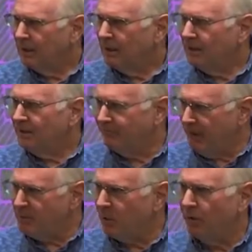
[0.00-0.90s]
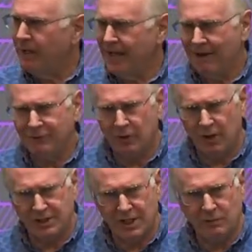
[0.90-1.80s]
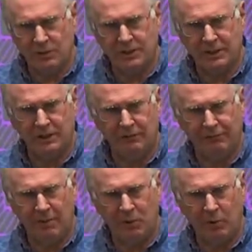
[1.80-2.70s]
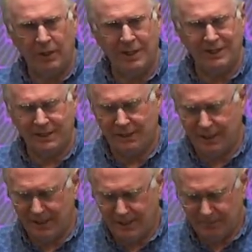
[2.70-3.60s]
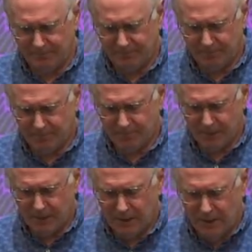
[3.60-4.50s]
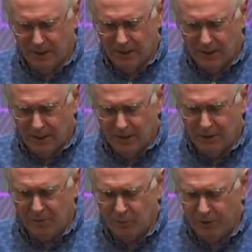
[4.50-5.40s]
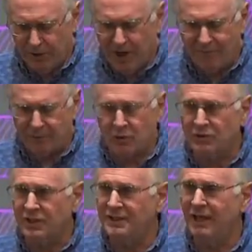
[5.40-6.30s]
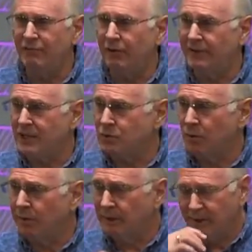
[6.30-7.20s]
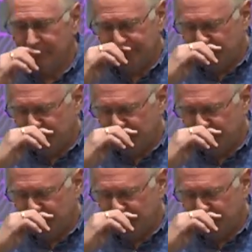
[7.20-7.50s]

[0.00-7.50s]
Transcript: The February after our son was killed, February 1990, the Midwinter Conference was in Denver, and that's where we lived.